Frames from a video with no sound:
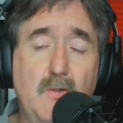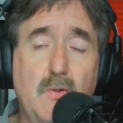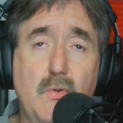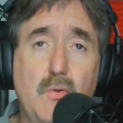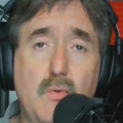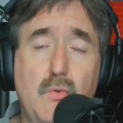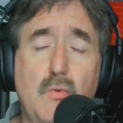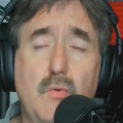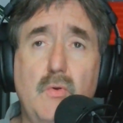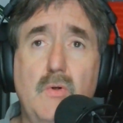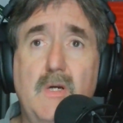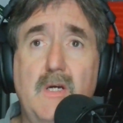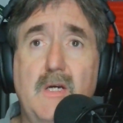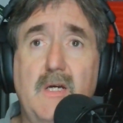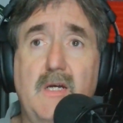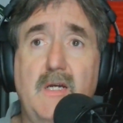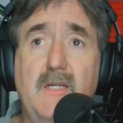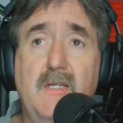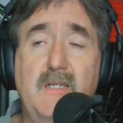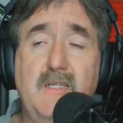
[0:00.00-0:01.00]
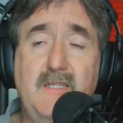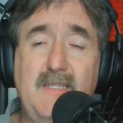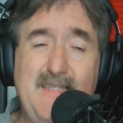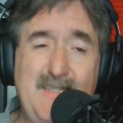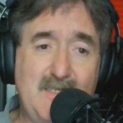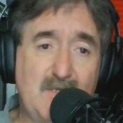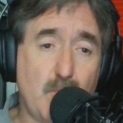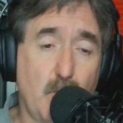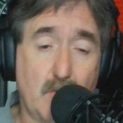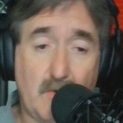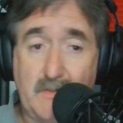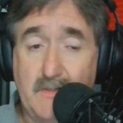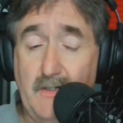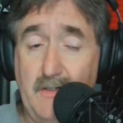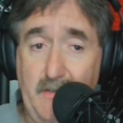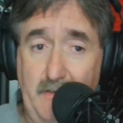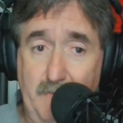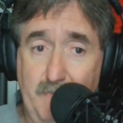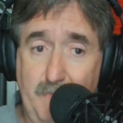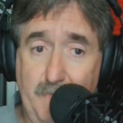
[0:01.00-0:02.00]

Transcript: who needs work done.